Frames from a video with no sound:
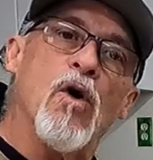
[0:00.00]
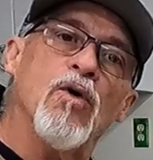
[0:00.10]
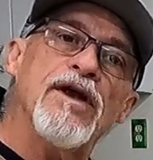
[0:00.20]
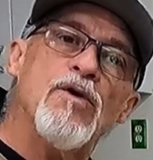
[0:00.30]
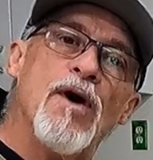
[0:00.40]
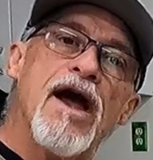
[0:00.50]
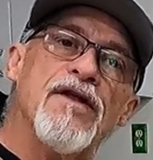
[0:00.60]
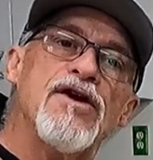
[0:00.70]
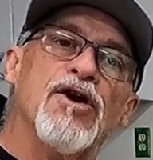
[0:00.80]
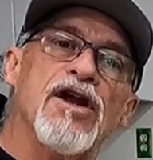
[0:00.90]
only way
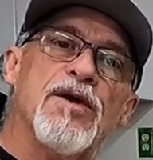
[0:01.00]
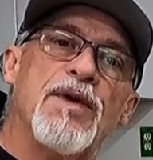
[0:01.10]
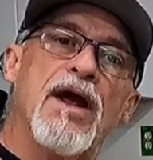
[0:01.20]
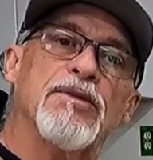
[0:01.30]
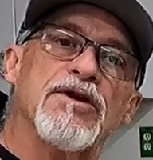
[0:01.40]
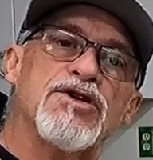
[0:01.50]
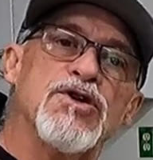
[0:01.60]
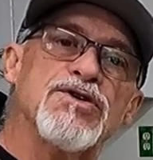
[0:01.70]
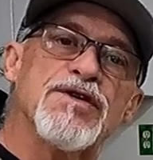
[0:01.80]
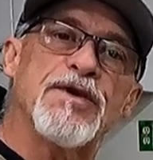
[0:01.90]
that you're gonna be able to
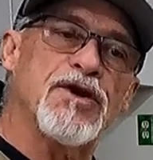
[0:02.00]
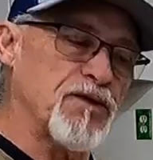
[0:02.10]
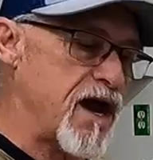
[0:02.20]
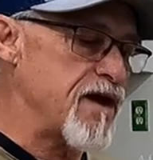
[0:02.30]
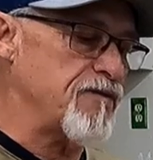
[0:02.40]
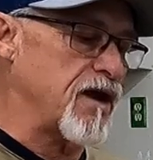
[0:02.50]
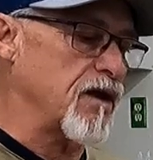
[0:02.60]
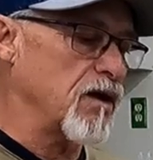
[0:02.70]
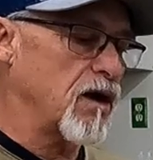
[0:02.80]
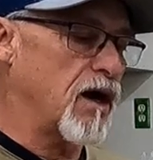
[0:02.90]
do some engraving